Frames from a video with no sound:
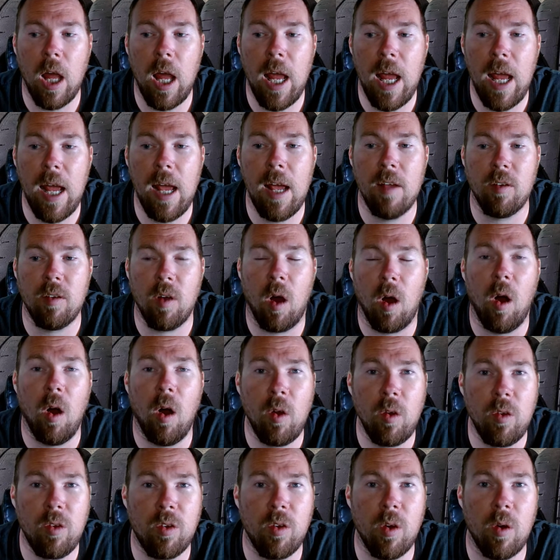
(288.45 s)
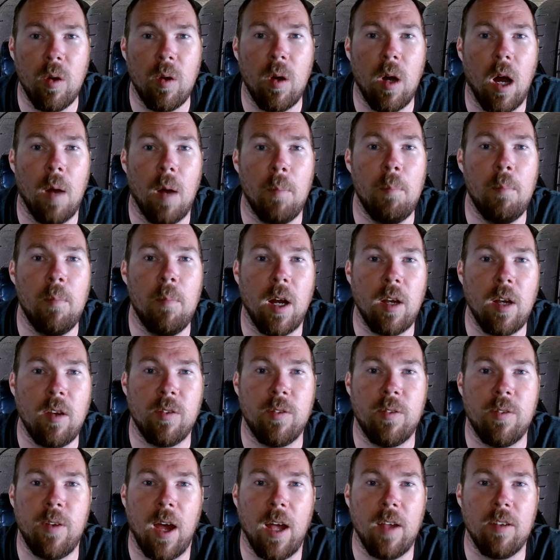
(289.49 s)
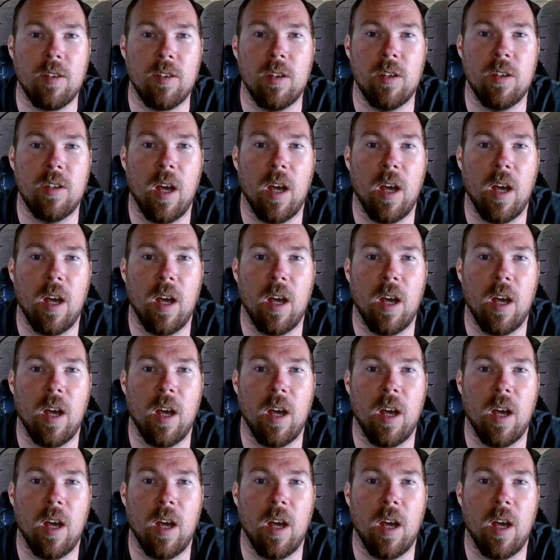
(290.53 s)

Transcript: is also a much faster